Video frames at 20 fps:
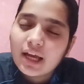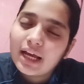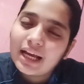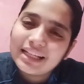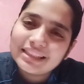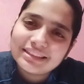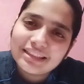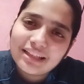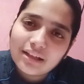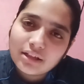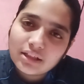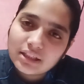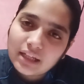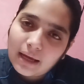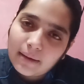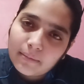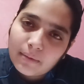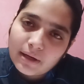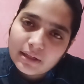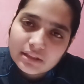as like
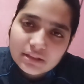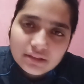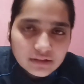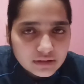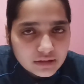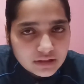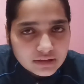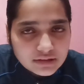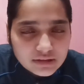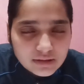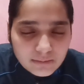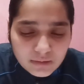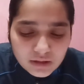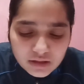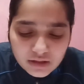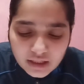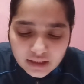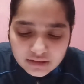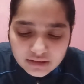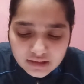tablets is
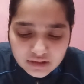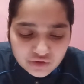similar as